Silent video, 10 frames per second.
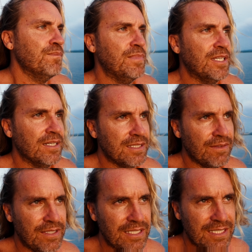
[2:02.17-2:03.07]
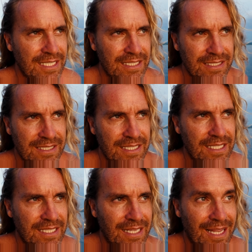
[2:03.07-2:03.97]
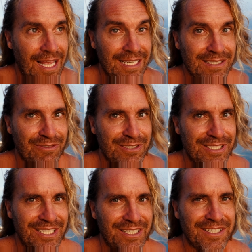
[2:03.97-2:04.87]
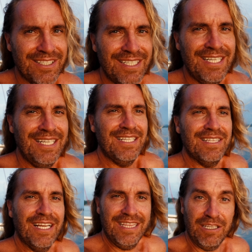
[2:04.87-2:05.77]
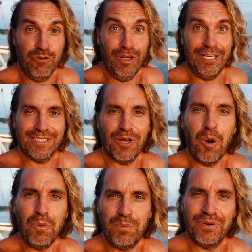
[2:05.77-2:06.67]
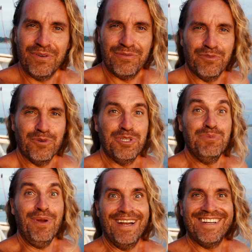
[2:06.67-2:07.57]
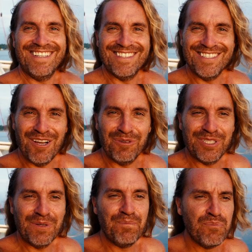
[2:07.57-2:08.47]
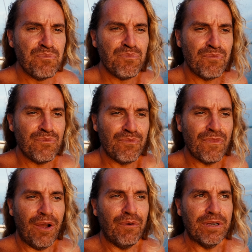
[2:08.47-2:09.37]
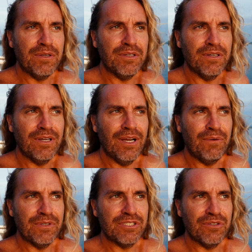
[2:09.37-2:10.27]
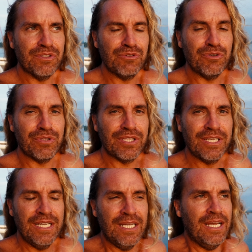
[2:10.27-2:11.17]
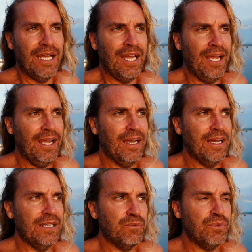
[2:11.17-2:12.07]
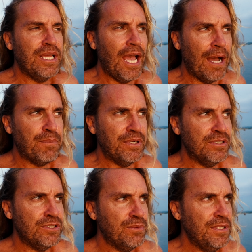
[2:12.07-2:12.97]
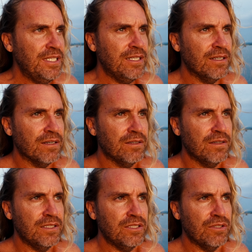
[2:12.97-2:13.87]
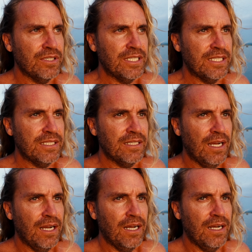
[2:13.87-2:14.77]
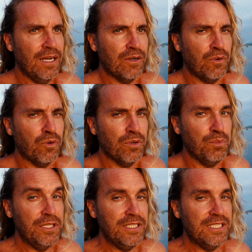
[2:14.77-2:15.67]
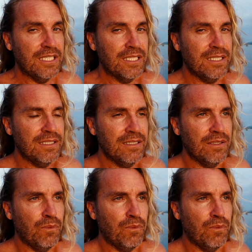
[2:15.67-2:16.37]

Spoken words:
because if this is the last frontier, like the greatest hope for humanity in the ocean, I want to show the truth. And we happen to be here during a coral bleaching. The